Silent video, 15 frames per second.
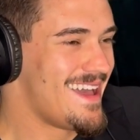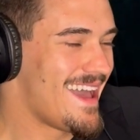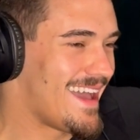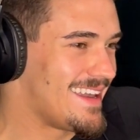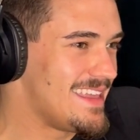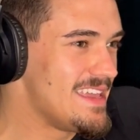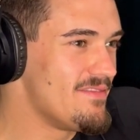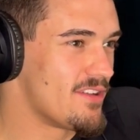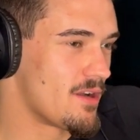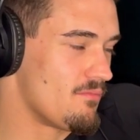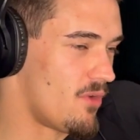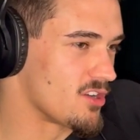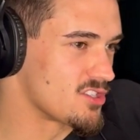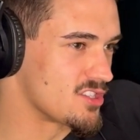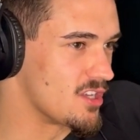and even
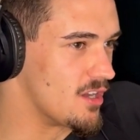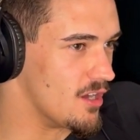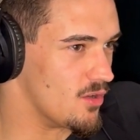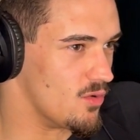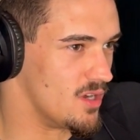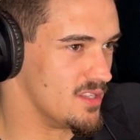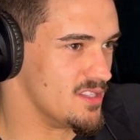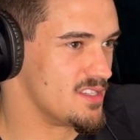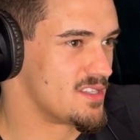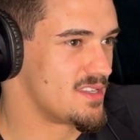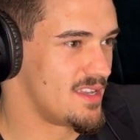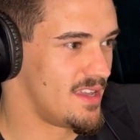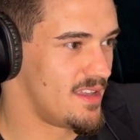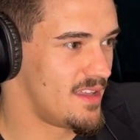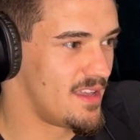amongst the good ones,